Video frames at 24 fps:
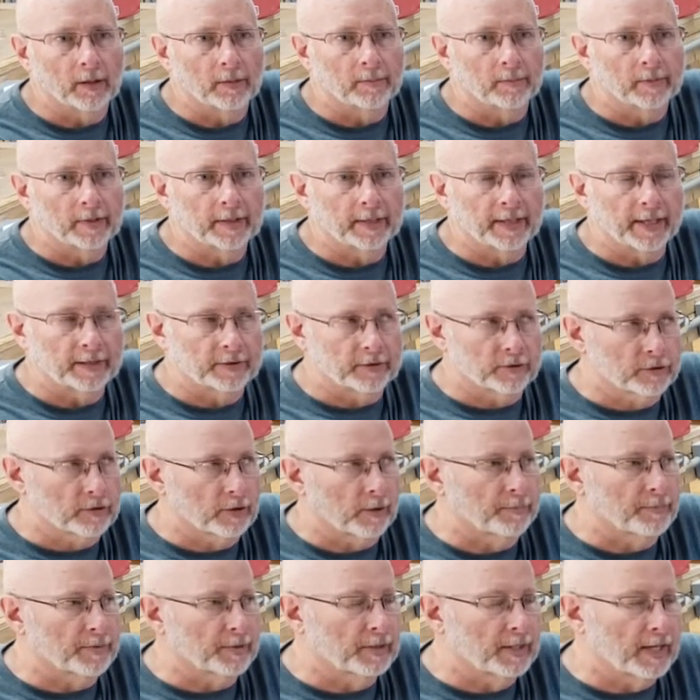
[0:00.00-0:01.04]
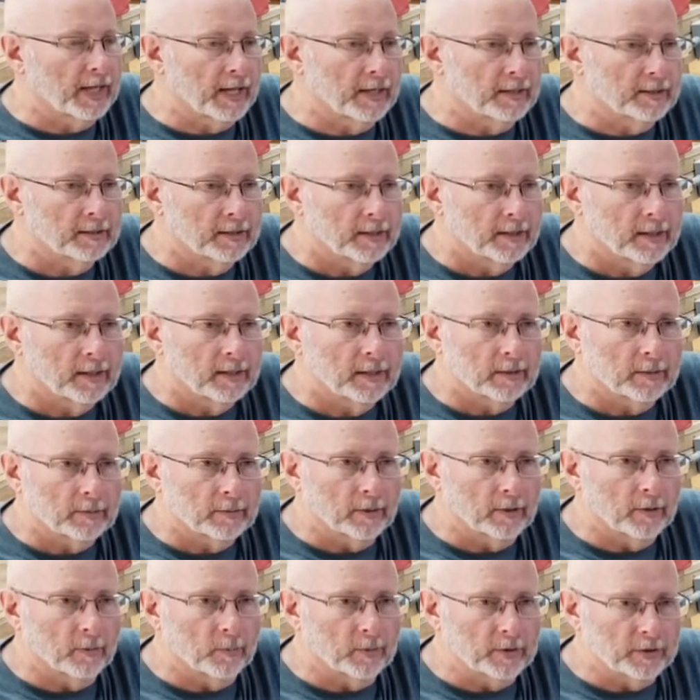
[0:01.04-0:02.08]
And that's something that
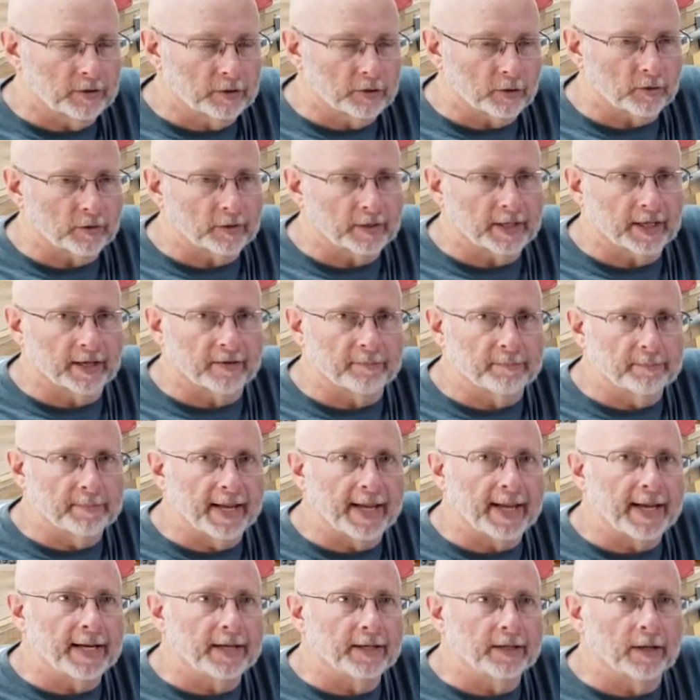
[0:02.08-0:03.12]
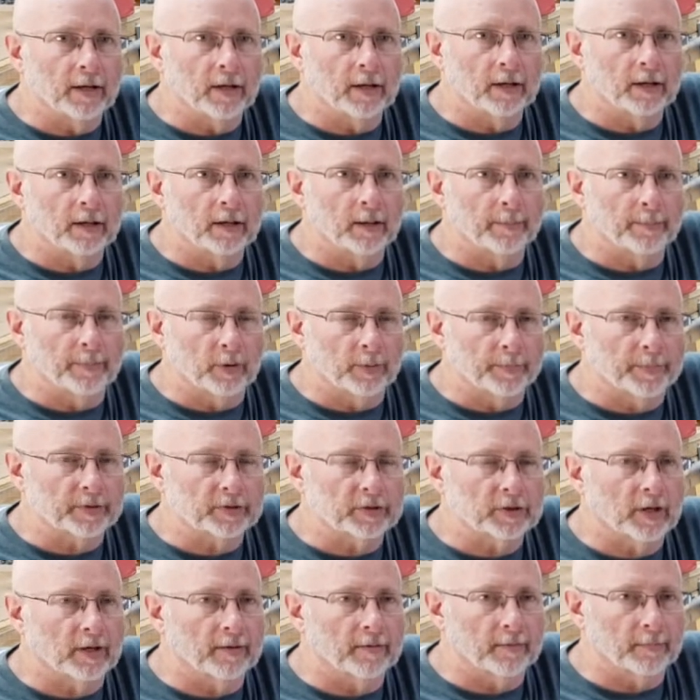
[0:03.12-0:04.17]
we certainly have made a purpose
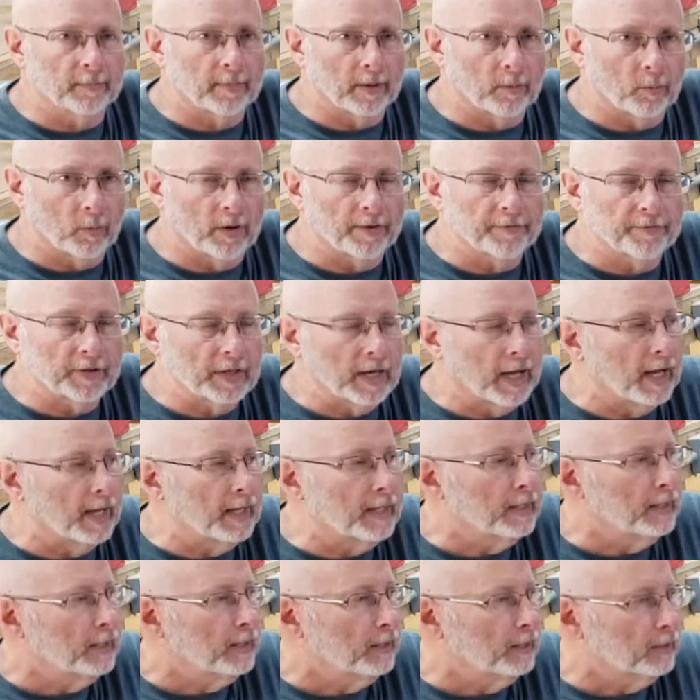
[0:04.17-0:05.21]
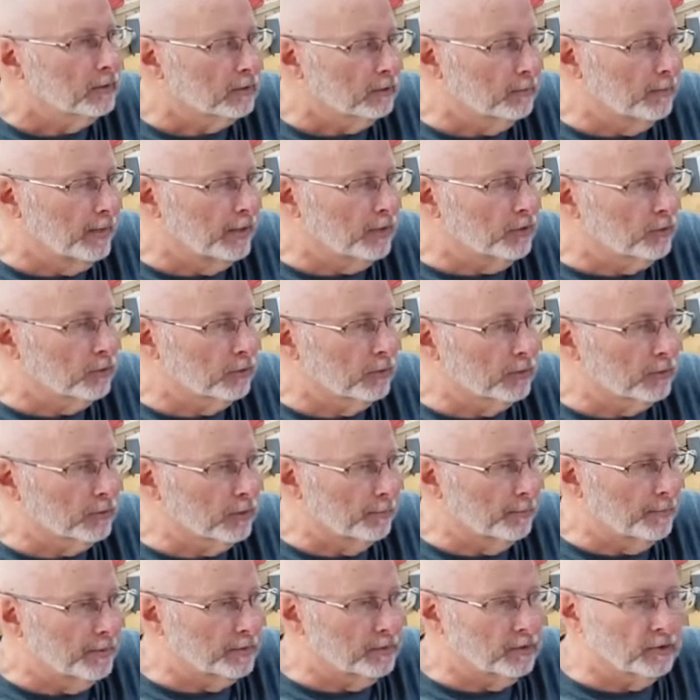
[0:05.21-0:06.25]
of, and my wife and I, to make sure that the
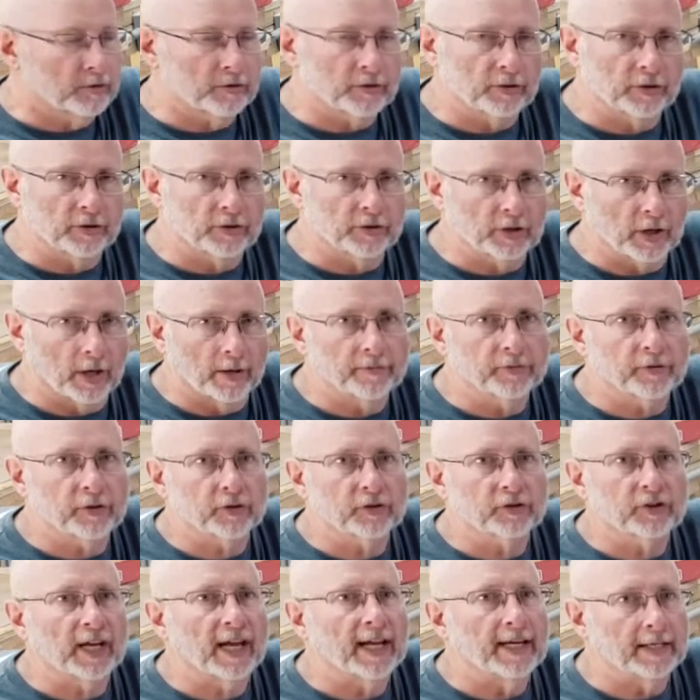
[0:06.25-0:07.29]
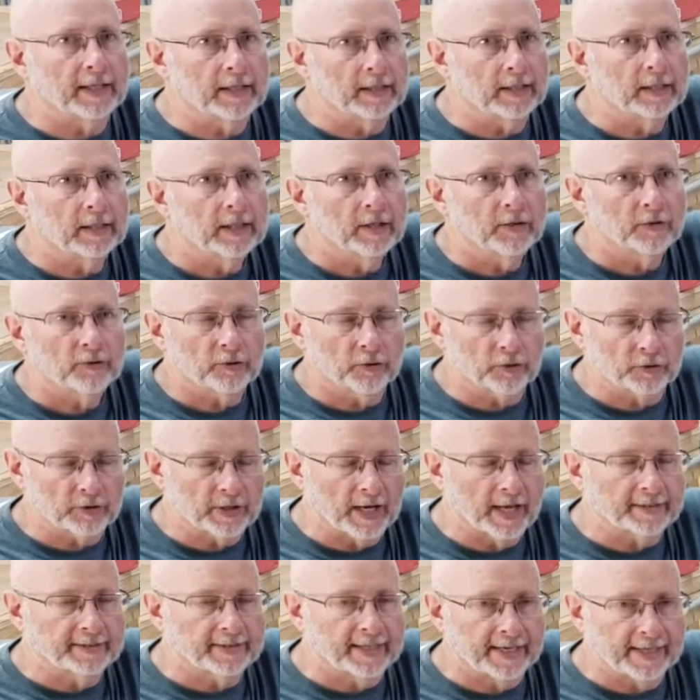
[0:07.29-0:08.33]
business is self-sustaining, so it's
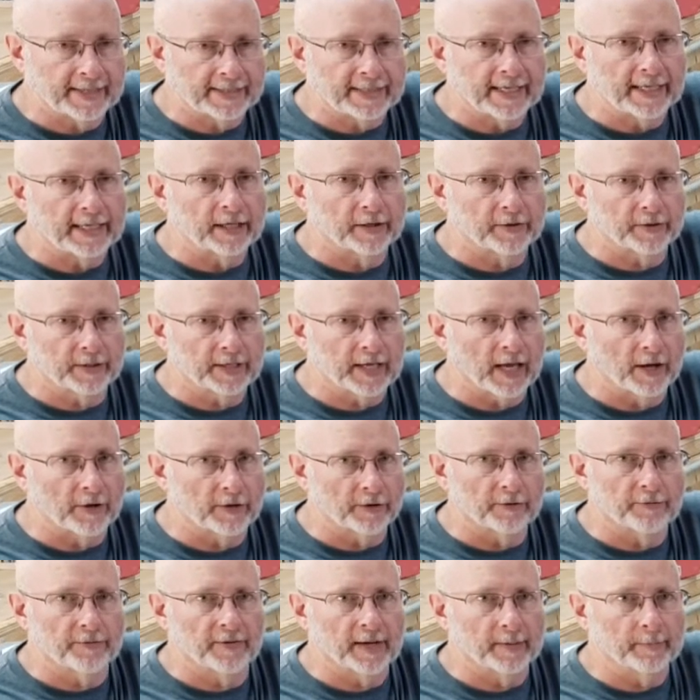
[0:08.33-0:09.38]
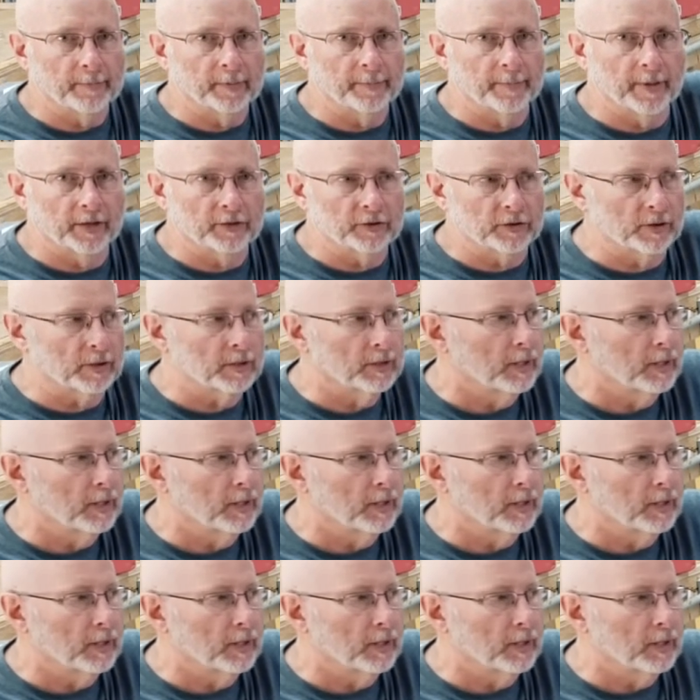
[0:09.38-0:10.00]
not taking anything out of the family budget.